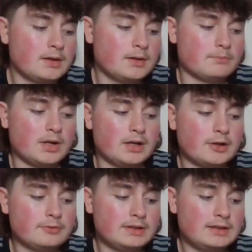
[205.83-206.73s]

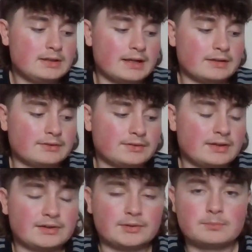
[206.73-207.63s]
Maloney and
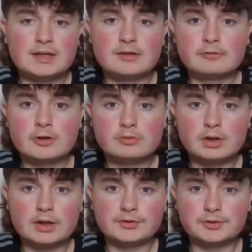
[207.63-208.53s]
Casemiro
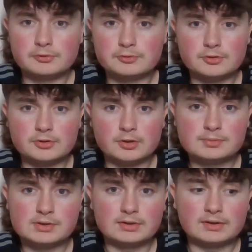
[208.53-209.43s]
are two good
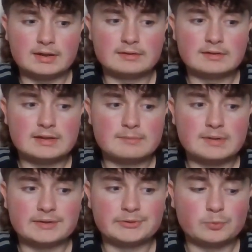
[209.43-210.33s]
options in the
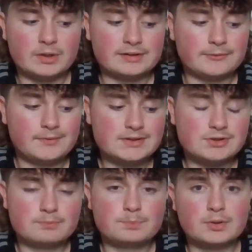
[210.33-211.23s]
bantamweight
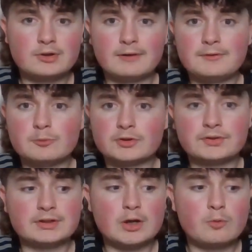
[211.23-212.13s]
division. But if he wants
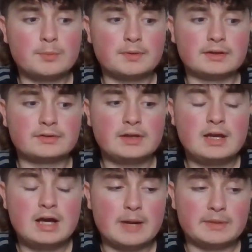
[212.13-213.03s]
to go up and,
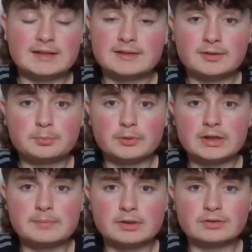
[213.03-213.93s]
I mean, at this point,
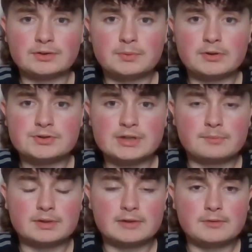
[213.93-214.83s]
he'll be undisputed
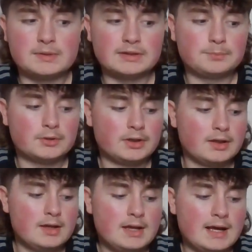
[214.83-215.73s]
champion if he beats
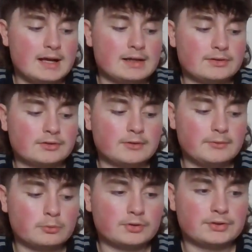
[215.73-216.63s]
Butler. And so if he
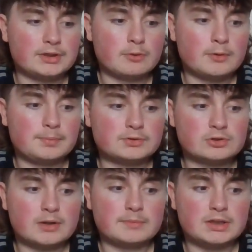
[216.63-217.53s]
wants to go up and
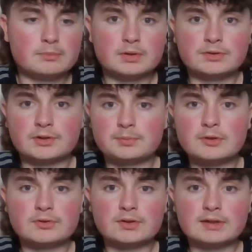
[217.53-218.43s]
try and become
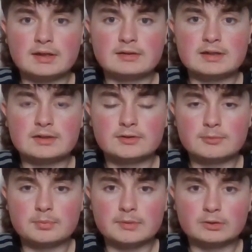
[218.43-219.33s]
undisputed in the
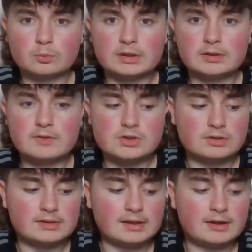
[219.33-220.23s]
super bantamweight
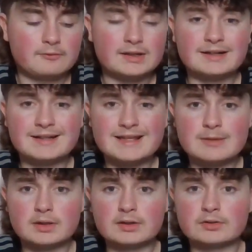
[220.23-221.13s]
division, then I think
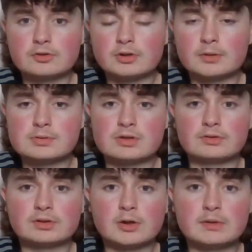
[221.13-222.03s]
Aleem is a good option
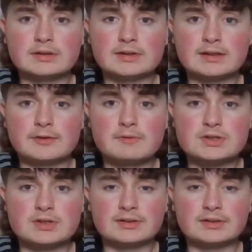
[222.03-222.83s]
to go into that division.